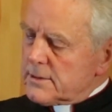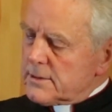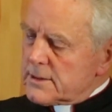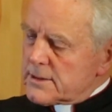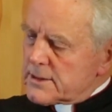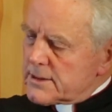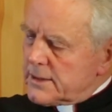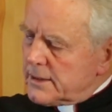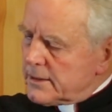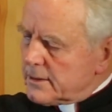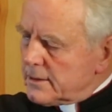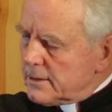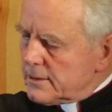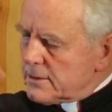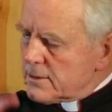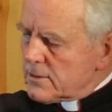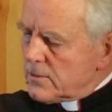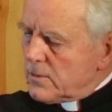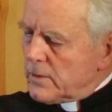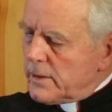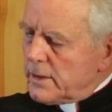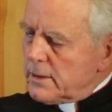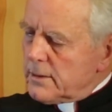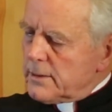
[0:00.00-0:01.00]
Cycle is
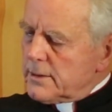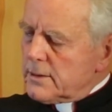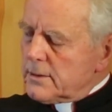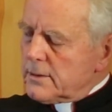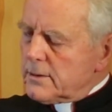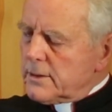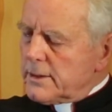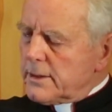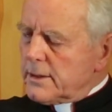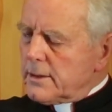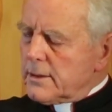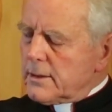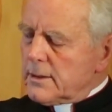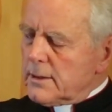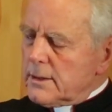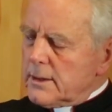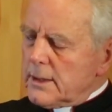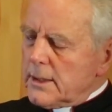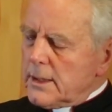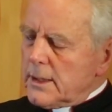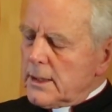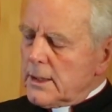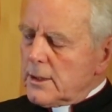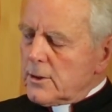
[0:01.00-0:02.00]
a wheel in Greek,
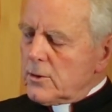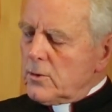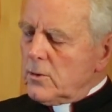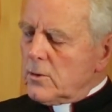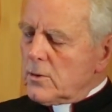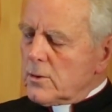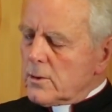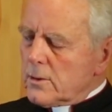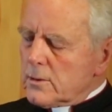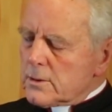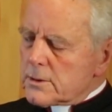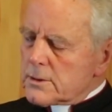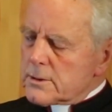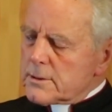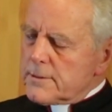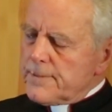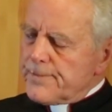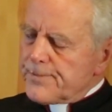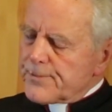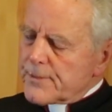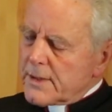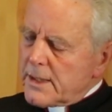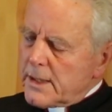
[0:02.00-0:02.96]
kuklos.